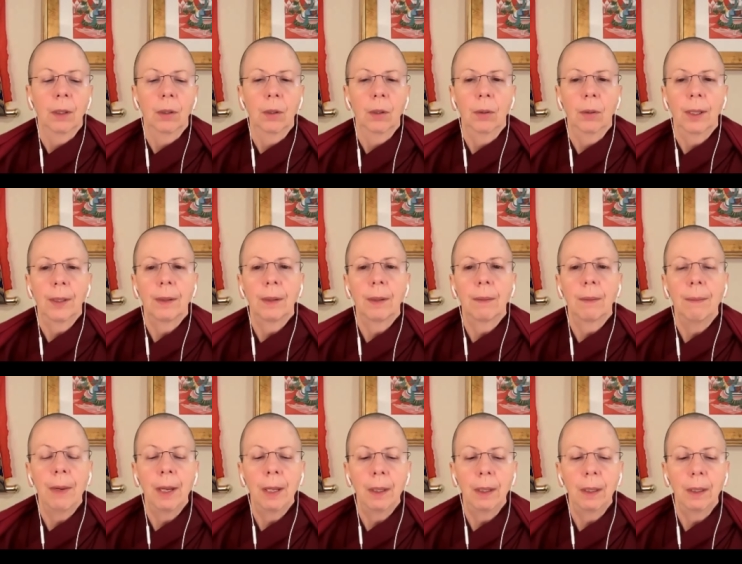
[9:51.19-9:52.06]
who has the
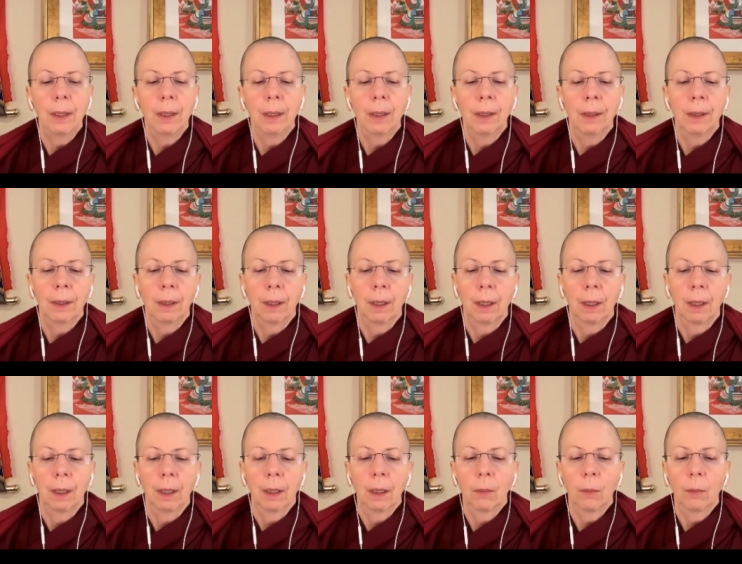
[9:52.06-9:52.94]
methods
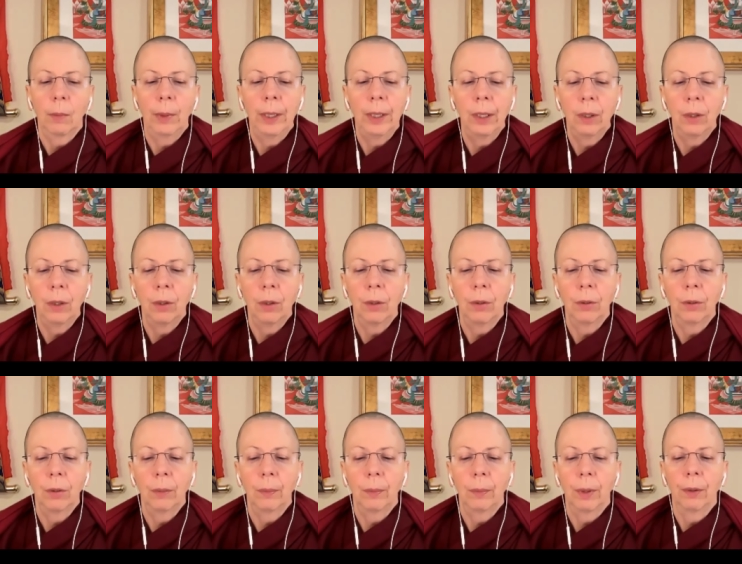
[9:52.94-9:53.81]
that we can
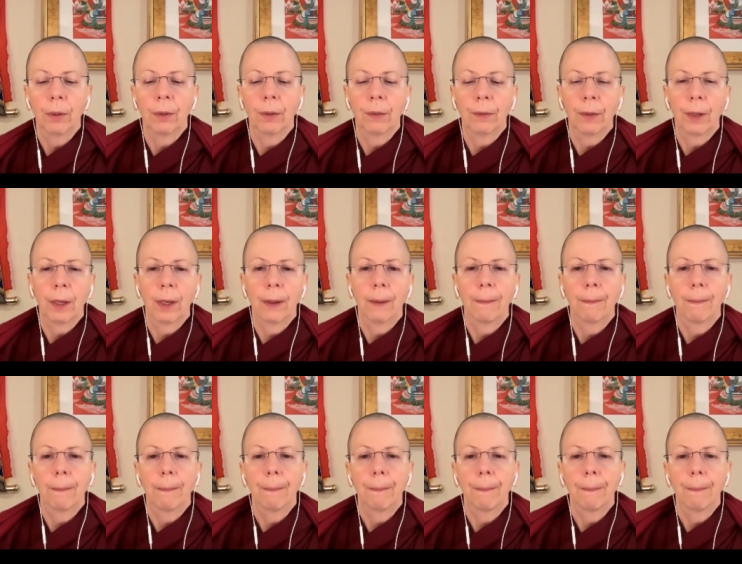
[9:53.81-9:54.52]
use to purify.